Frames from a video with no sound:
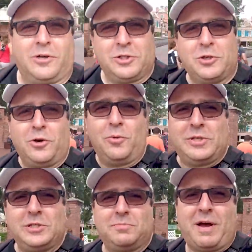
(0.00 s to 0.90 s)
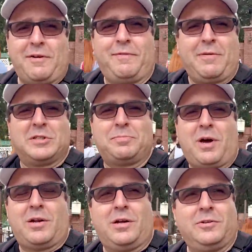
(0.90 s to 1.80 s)
going to show you which is my favorite
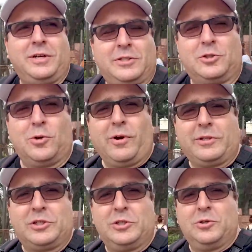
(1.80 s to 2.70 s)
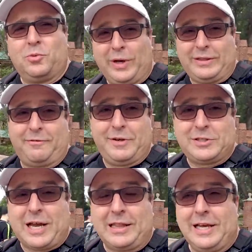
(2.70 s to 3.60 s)
spot underneath the turret to shoot with the
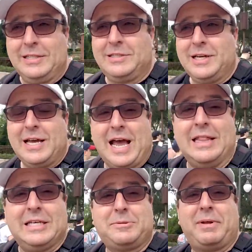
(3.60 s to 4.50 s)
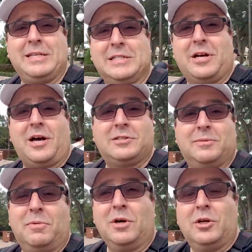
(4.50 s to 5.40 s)
fisheye lens. And this place is
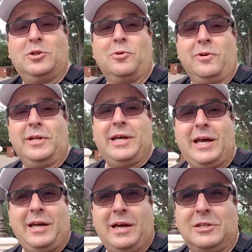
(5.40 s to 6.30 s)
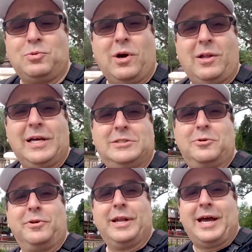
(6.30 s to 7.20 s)
awesome during the day as well as
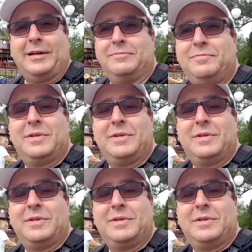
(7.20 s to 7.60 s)
during the night.